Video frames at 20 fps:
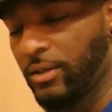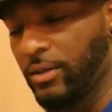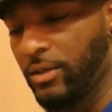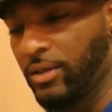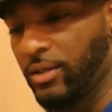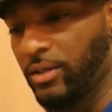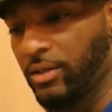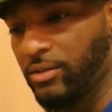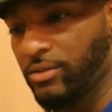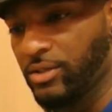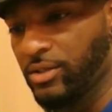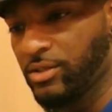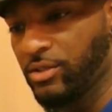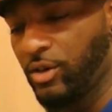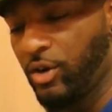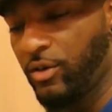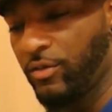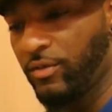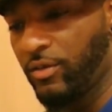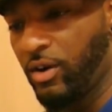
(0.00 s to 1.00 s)
you know,
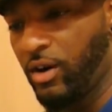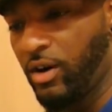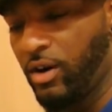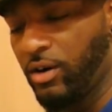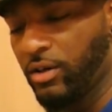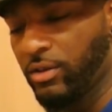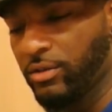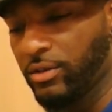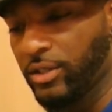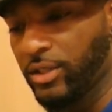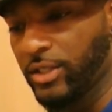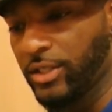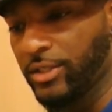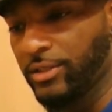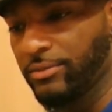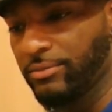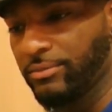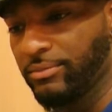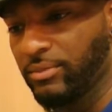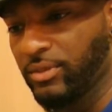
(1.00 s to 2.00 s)
just overall
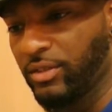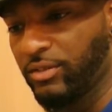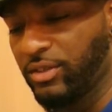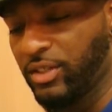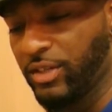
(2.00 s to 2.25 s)
the the